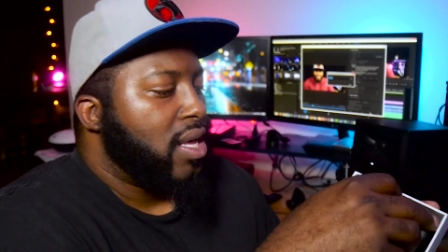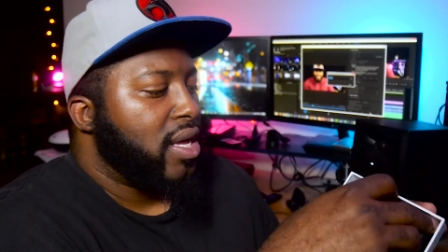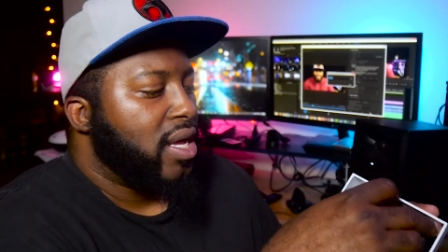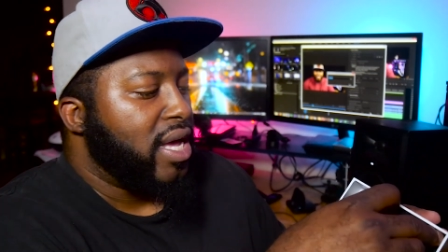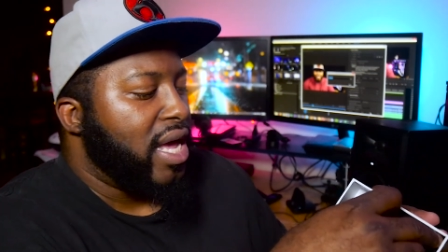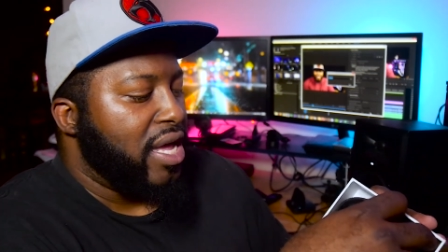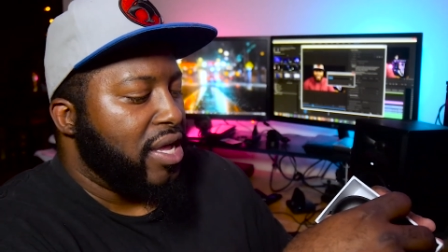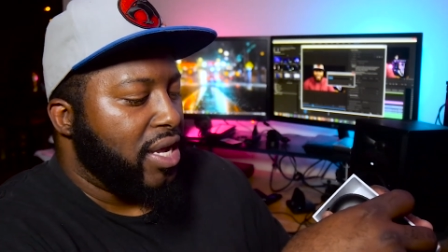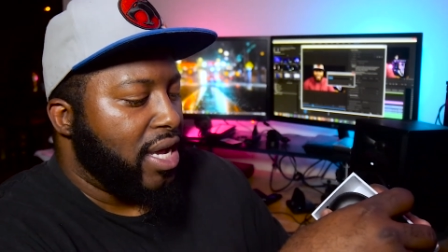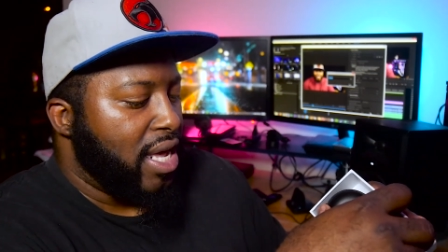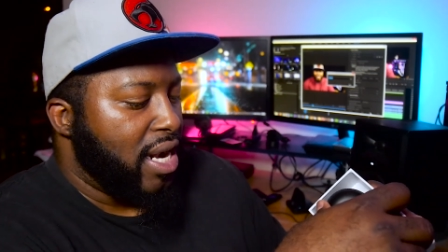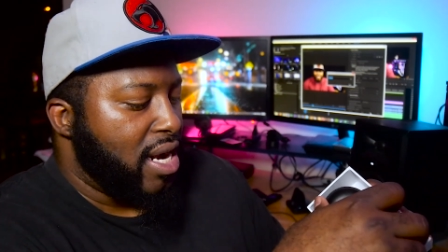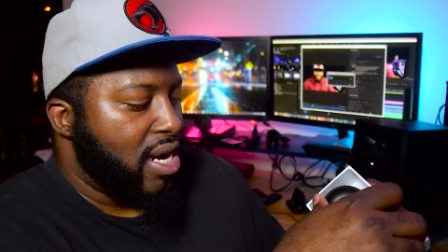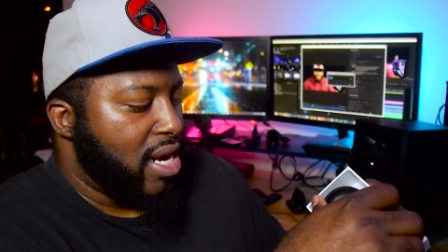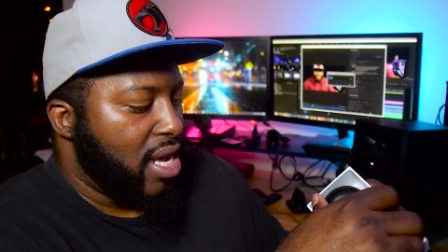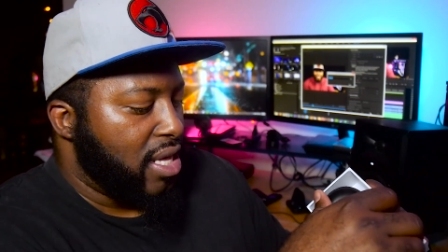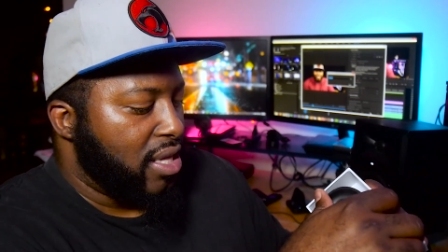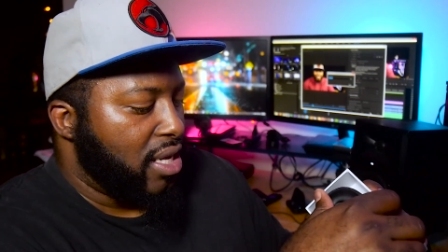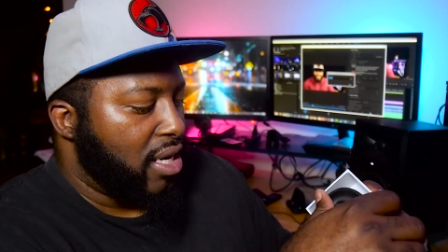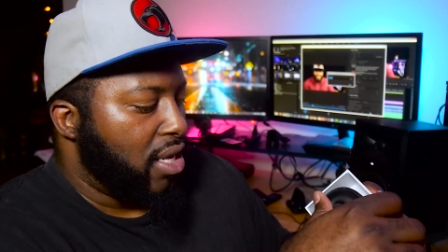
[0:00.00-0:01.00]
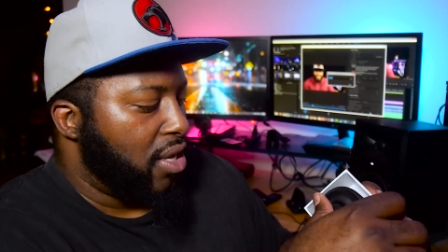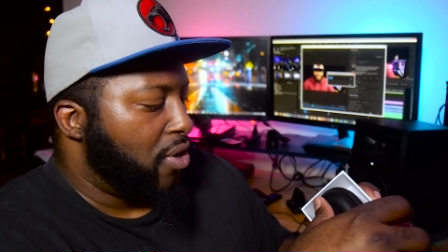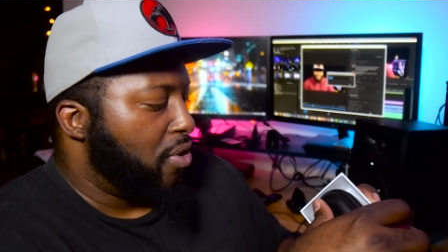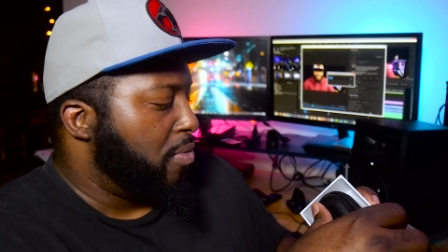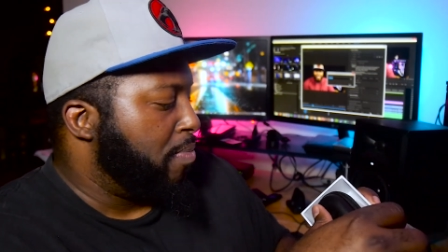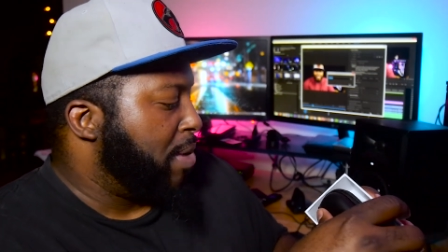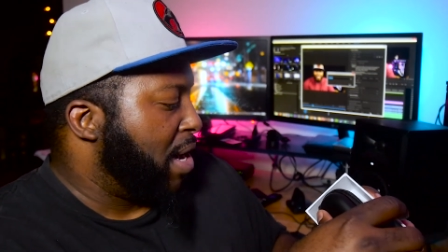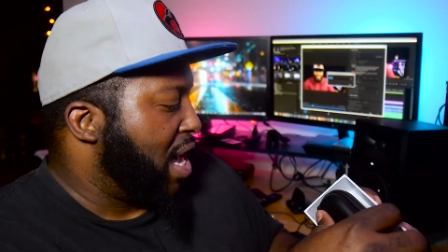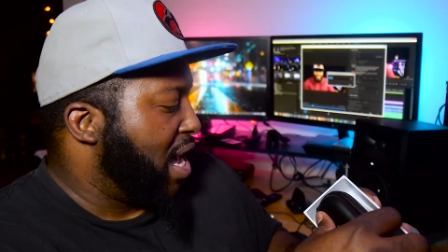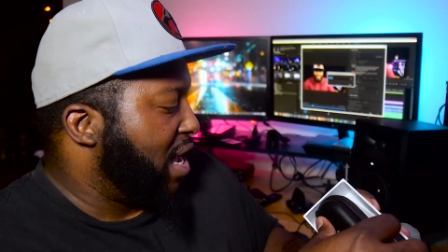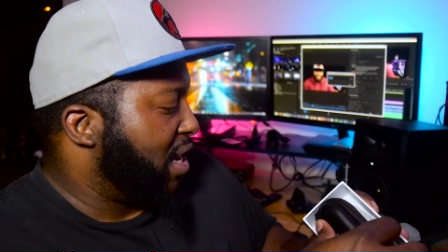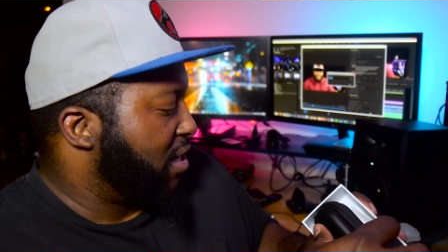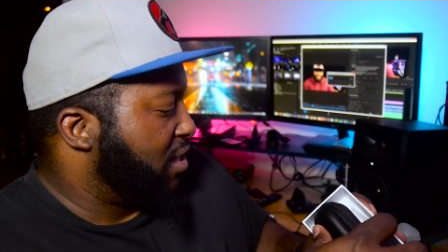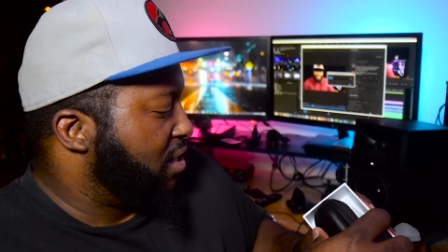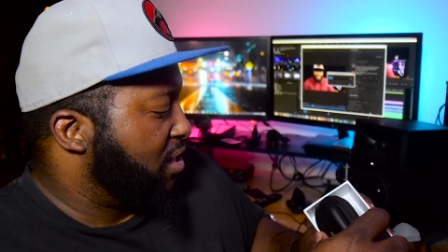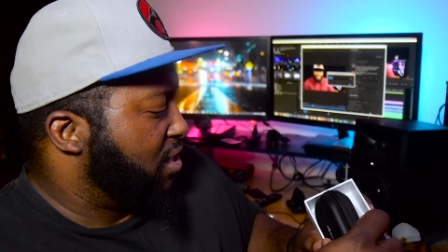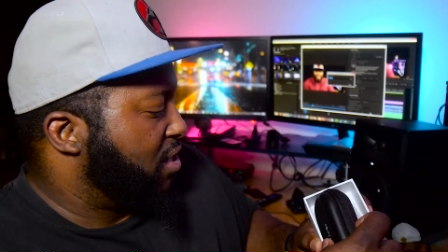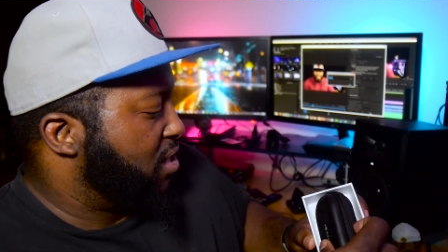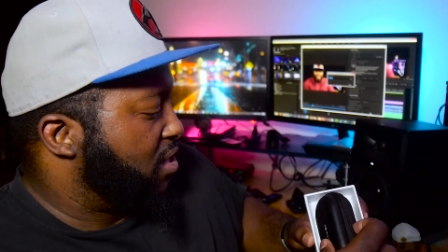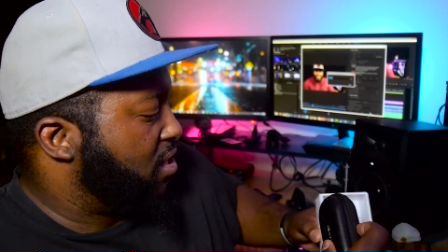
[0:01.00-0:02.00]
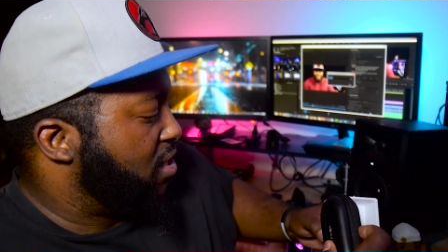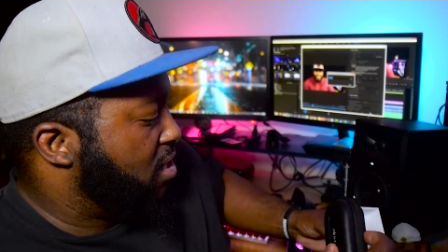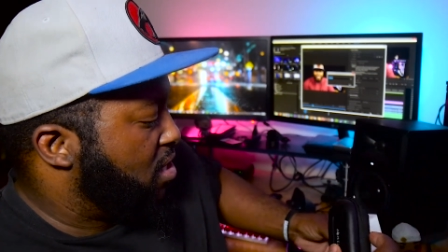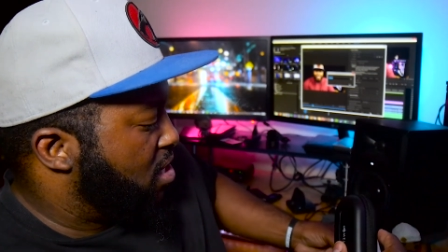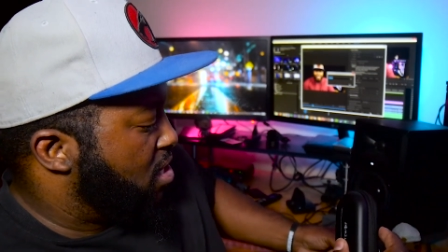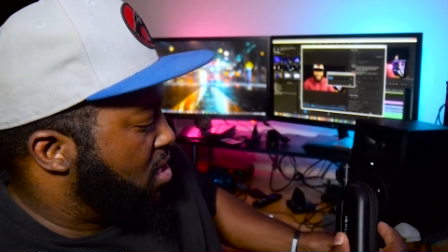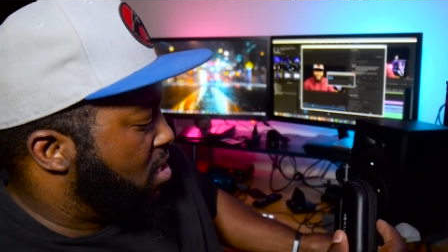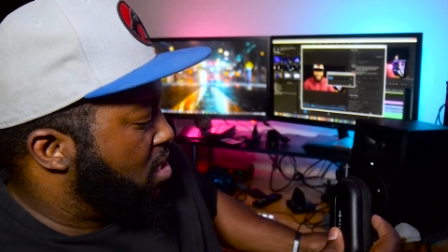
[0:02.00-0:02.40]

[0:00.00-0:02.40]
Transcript: Okay, you get another little box.